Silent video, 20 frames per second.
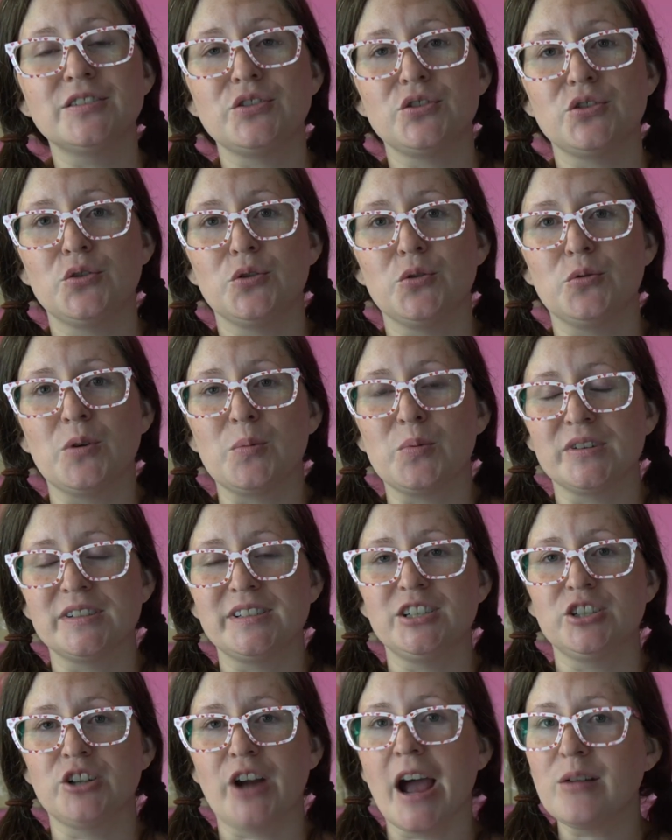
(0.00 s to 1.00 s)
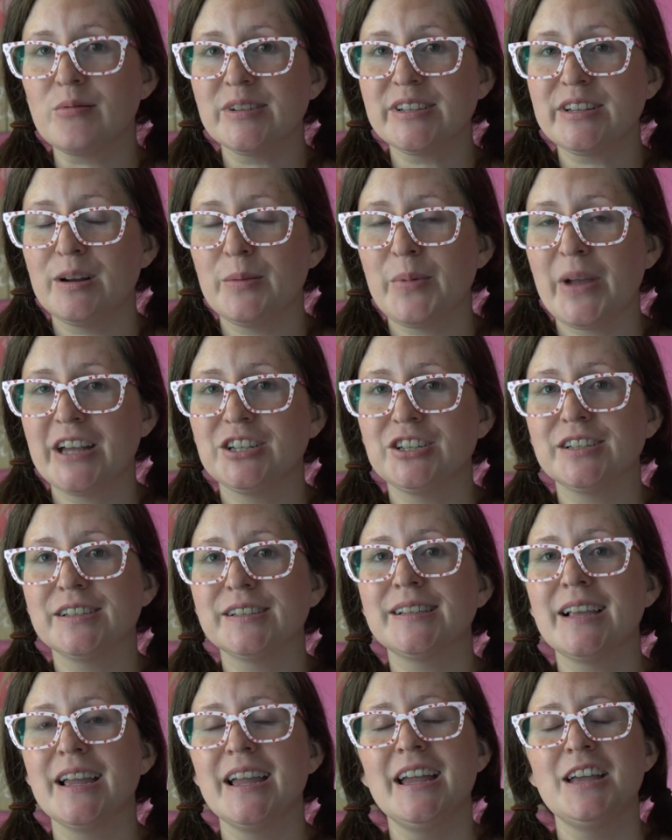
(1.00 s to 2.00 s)
to proceed your adversary
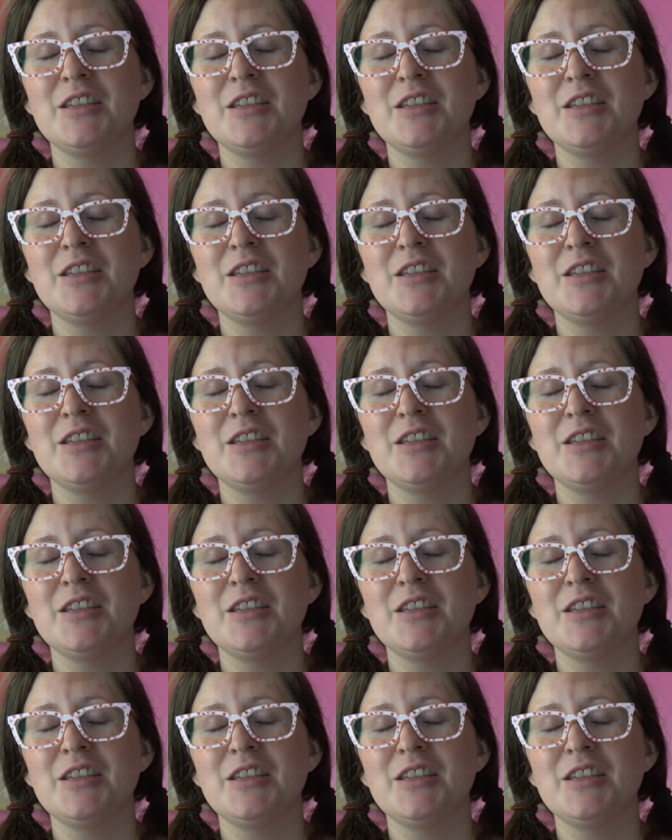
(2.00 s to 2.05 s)
pages,